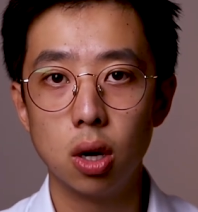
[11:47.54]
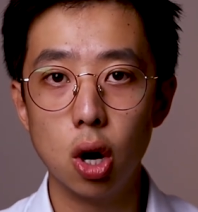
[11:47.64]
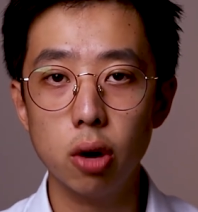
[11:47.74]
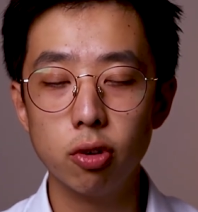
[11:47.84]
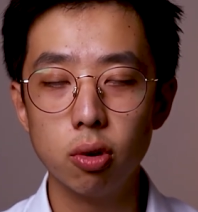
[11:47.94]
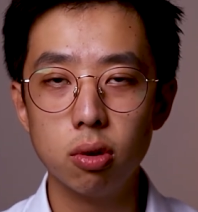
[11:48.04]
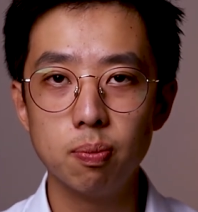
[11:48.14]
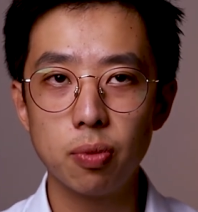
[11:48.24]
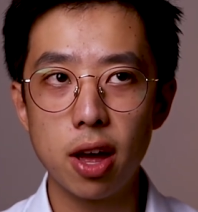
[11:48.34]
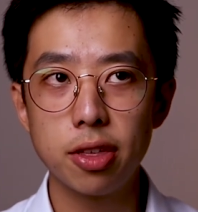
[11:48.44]

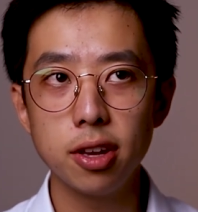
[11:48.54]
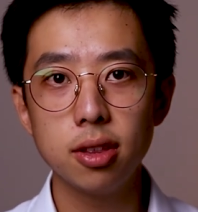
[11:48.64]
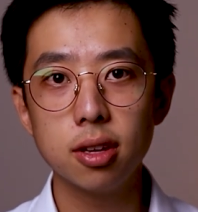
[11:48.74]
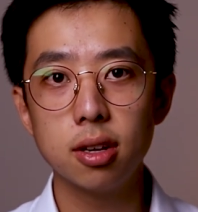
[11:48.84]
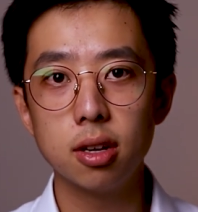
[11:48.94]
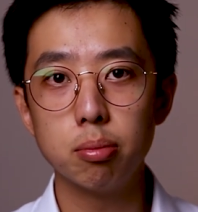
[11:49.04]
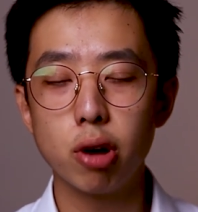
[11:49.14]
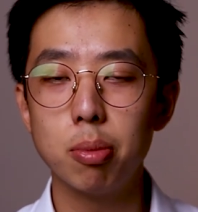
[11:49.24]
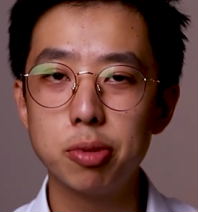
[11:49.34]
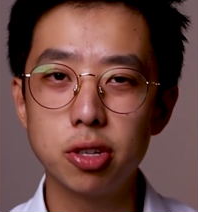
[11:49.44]
Overall, I think the
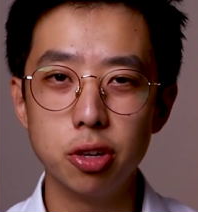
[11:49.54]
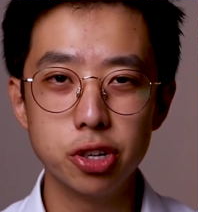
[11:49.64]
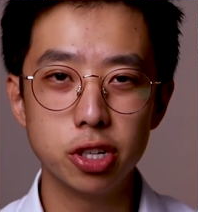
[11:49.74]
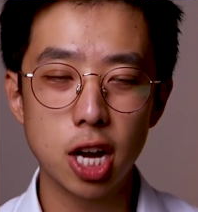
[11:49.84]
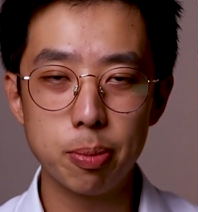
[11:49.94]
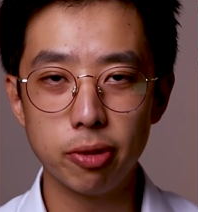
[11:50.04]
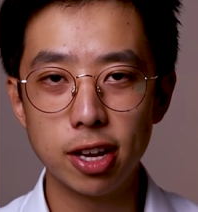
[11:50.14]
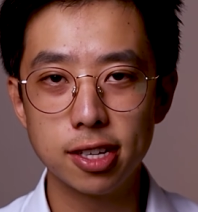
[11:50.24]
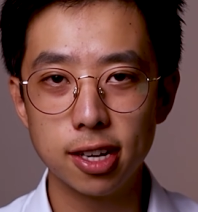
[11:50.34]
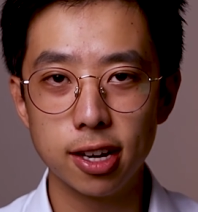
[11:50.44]
problem solution type of
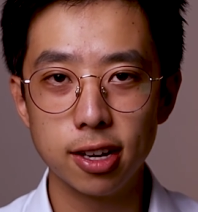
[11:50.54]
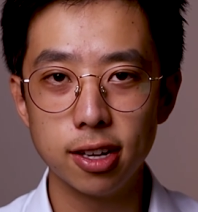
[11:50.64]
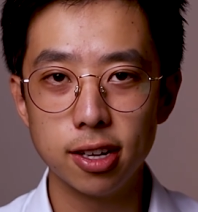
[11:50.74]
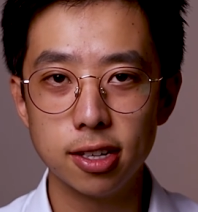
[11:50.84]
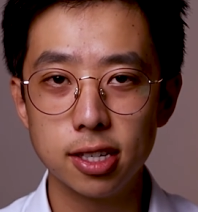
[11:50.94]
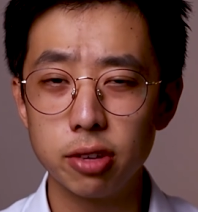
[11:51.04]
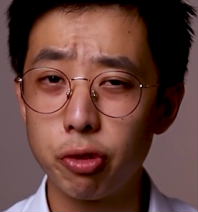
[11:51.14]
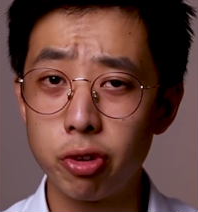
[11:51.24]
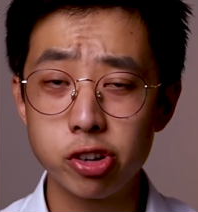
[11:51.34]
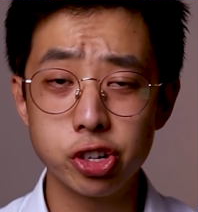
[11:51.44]
essay is a
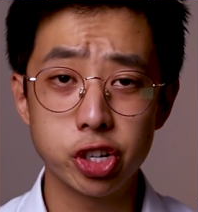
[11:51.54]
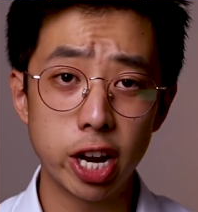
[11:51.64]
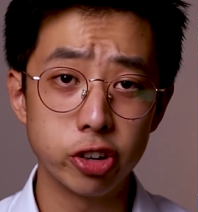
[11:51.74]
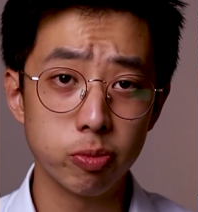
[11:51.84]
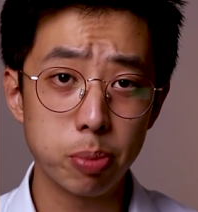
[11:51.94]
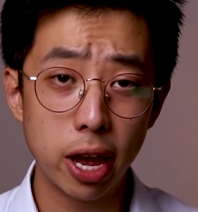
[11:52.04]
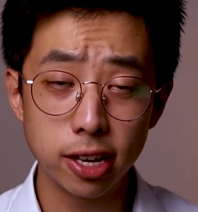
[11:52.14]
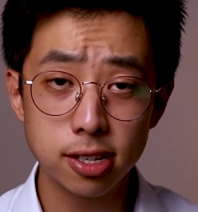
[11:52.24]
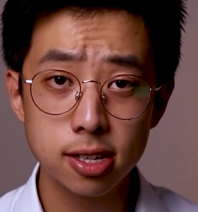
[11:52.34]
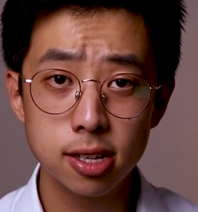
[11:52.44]
refreshing change of
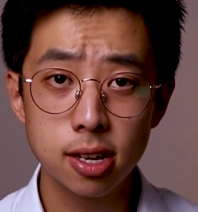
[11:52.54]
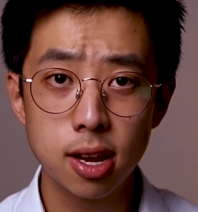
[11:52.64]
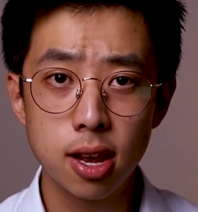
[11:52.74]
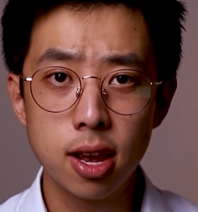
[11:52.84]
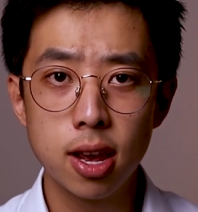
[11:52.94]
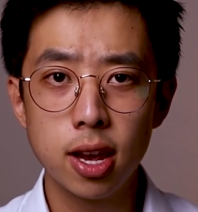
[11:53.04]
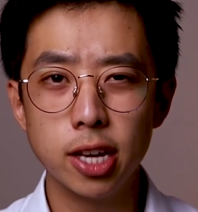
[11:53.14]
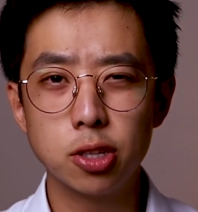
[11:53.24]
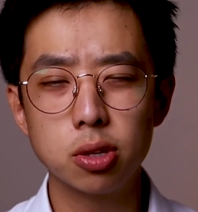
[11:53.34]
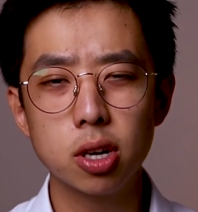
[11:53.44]
pace.
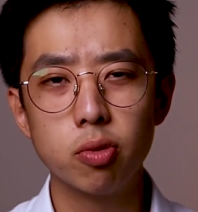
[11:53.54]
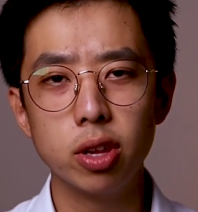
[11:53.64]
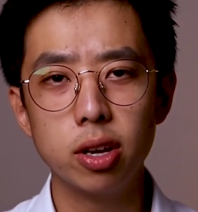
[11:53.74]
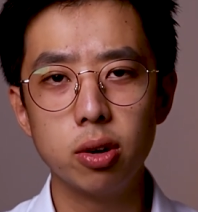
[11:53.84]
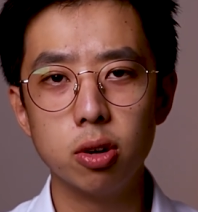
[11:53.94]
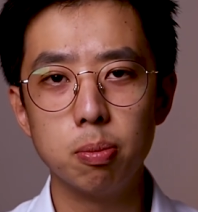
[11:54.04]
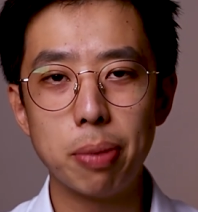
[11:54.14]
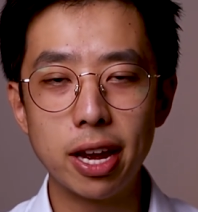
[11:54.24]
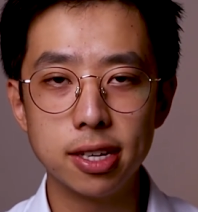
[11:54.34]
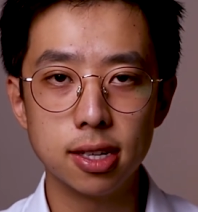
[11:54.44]
It's also a really good
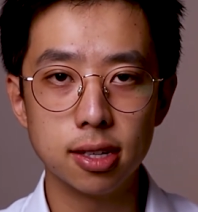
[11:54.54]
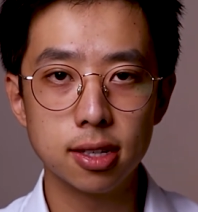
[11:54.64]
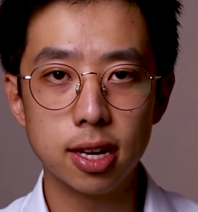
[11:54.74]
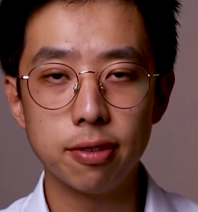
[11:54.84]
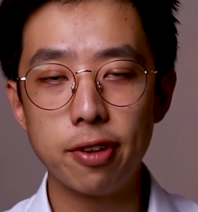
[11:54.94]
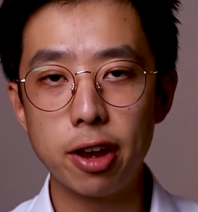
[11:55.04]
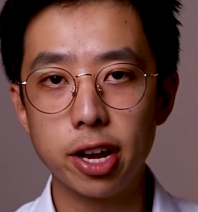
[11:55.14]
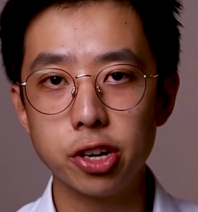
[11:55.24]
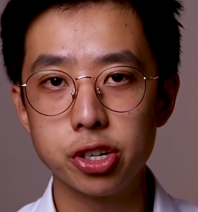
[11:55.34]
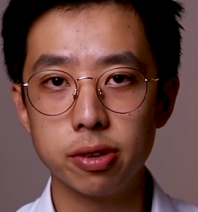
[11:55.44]
basis and
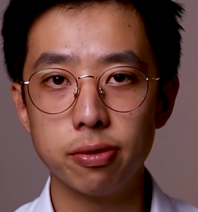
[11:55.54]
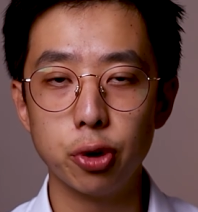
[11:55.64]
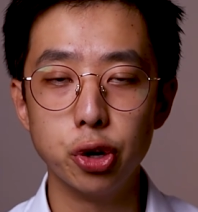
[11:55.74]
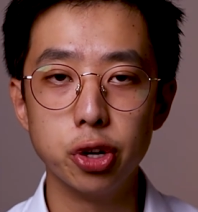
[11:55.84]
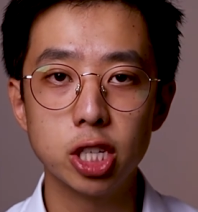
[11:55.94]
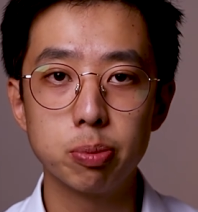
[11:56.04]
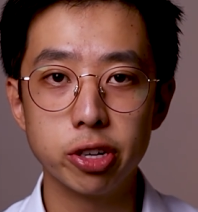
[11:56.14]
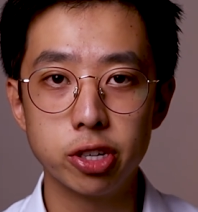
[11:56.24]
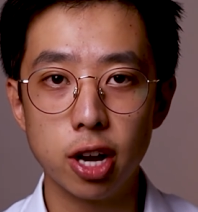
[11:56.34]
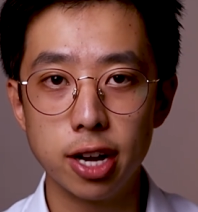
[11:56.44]
foundation for you to
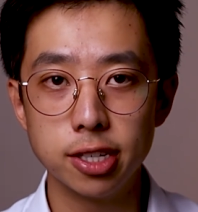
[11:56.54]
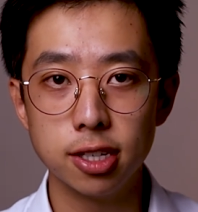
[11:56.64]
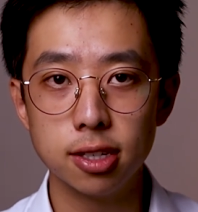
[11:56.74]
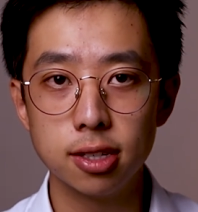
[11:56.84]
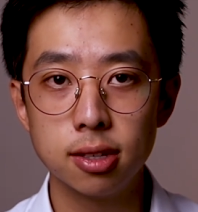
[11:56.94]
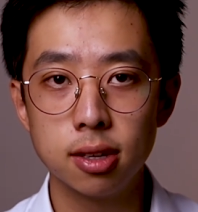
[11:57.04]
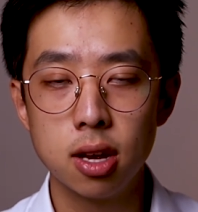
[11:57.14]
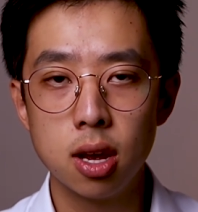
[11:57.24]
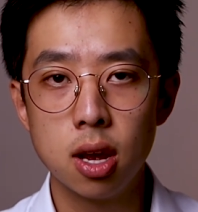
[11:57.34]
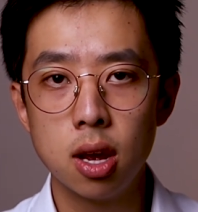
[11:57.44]
express your ideas.
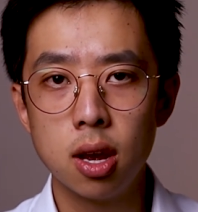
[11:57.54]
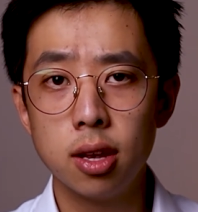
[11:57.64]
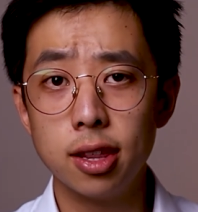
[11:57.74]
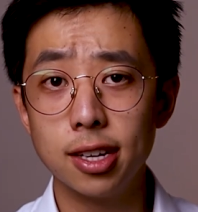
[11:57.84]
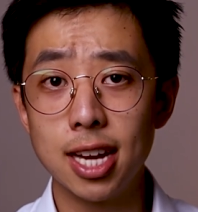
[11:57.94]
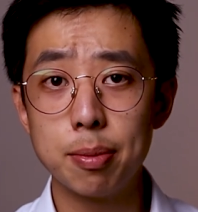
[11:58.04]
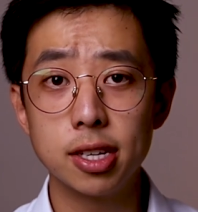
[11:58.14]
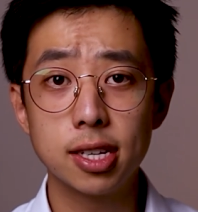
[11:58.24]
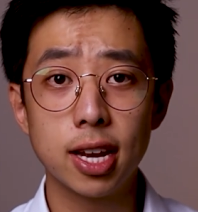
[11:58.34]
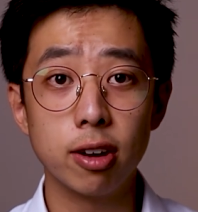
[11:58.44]
The
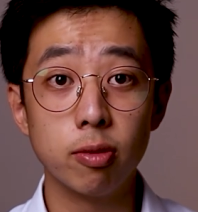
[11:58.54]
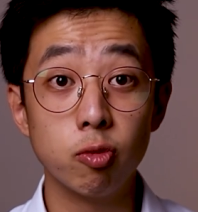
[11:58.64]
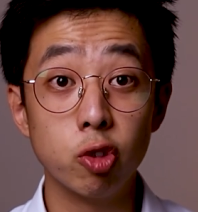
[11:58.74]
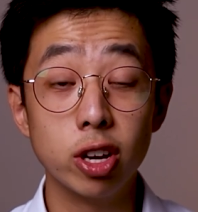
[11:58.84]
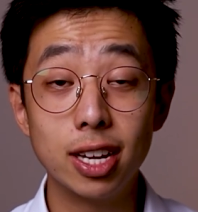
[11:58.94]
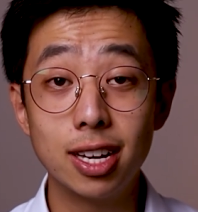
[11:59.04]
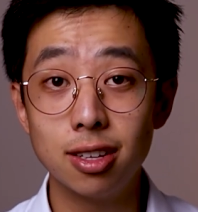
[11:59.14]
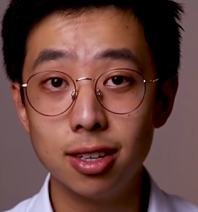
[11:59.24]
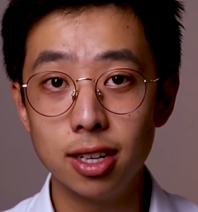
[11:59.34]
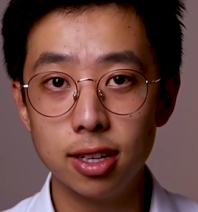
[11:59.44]
examiners can really
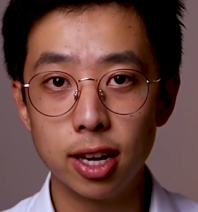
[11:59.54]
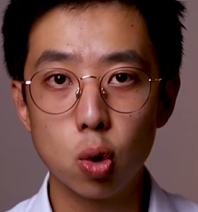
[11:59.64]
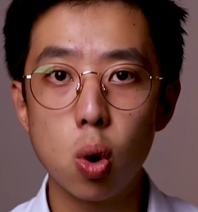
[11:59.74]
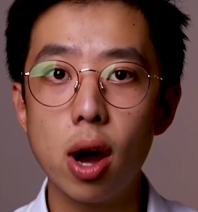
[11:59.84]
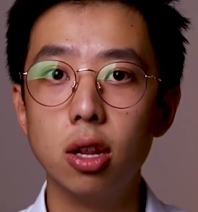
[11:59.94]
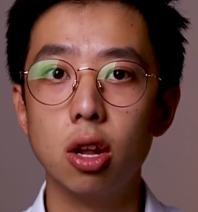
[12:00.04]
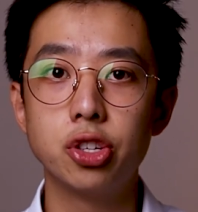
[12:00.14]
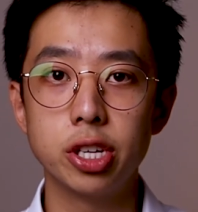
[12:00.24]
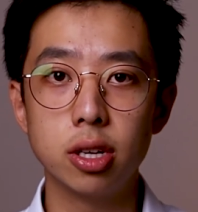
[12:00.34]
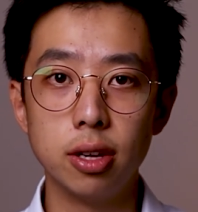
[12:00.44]
clearly and quite
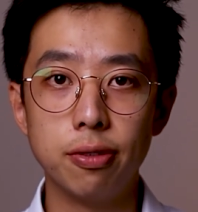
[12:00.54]
logically